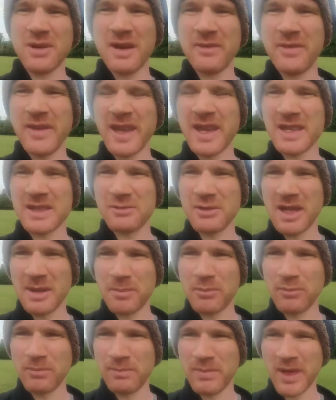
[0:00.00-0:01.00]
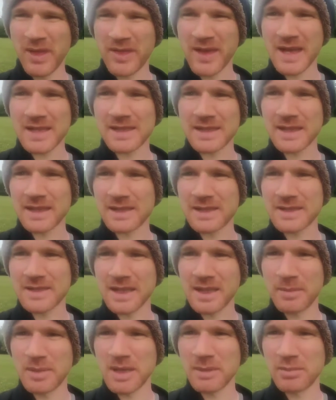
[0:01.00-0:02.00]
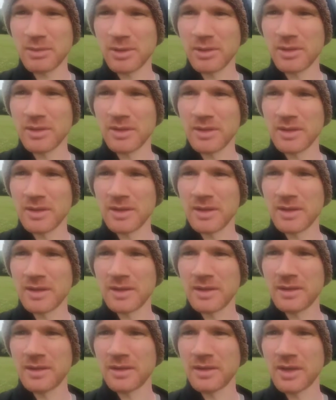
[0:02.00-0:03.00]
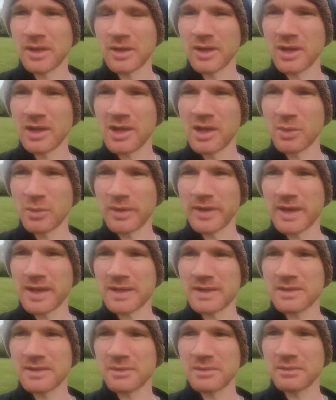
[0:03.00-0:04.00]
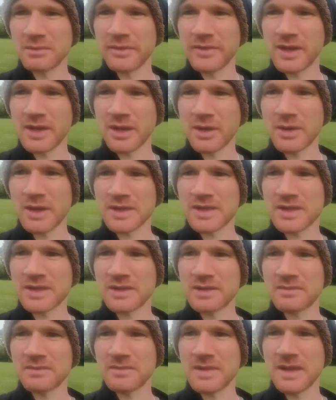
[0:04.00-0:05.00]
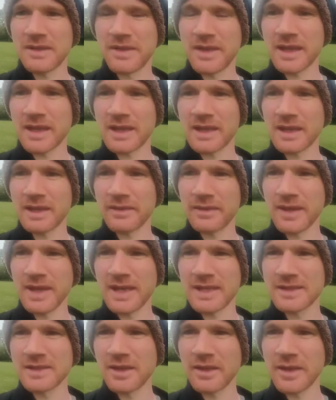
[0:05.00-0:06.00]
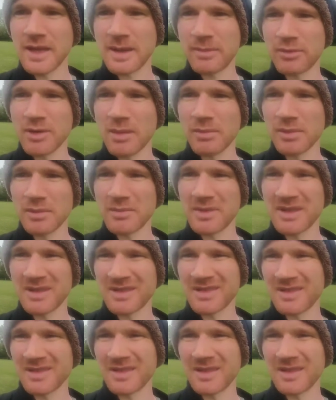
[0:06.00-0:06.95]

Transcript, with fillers: it's I think it's really pathetic to see people going along with this without question and thinking that it's not their problem.